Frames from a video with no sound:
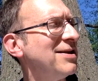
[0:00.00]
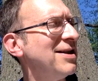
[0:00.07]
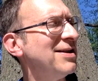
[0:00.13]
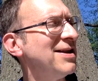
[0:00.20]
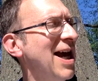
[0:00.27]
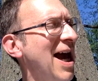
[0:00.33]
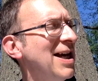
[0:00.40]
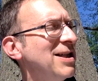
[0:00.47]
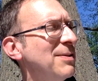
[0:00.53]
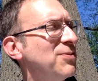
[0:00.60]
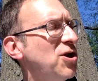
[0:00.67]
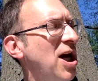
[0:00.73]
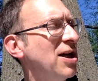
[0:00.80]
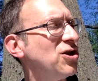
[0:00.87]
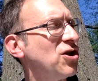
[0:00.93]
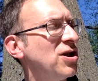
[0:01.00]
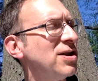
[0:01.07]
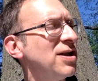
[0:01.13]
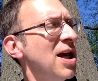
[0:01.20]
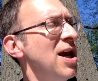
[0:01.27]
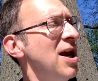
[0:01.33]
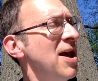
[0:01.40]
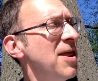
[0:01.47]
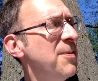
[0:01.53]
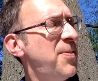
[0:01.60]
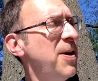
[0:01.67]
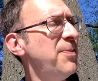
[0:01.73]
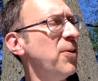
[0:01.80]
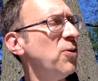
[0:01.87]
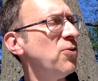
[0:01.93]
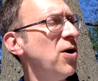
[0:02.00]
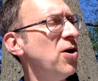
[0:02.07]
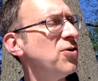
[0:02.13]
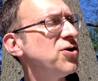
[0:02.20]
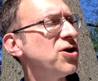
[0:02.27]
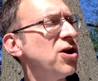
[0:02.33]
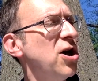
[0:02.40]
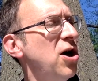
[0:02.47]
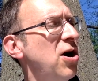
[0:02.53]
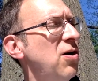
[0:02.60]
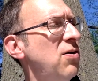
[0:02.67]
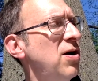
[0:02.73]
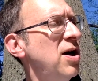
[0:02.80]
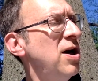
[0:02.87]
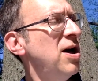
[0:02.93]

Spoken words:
Tendai's objections. The people rose to go.